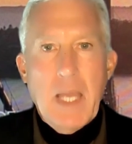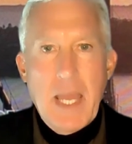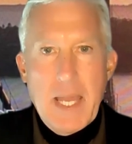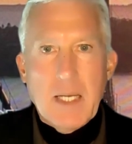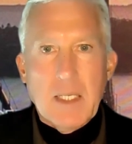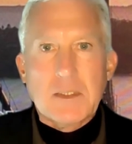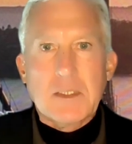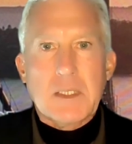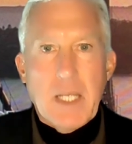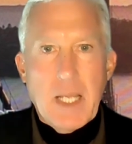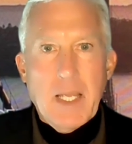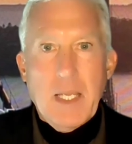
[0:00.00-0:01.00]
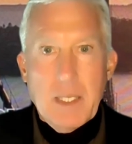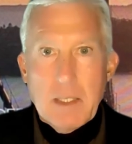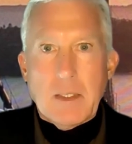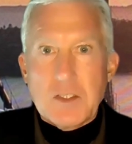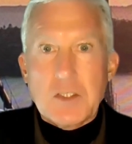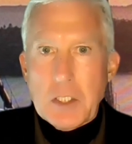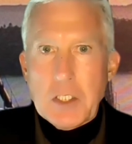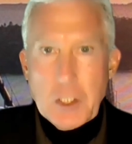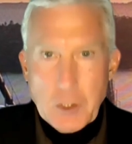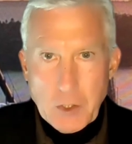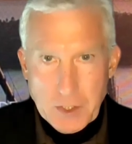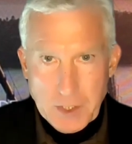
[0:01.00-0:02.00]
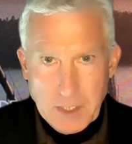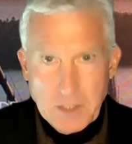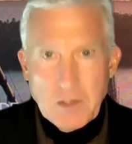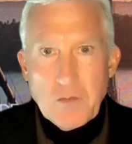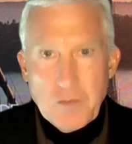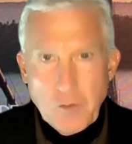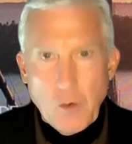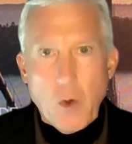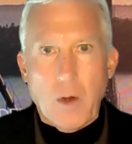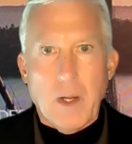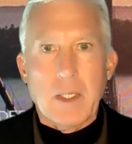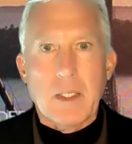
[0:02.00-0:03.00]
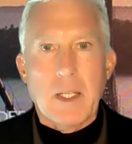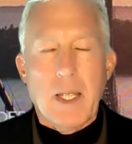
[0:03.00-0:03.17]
has a security for it.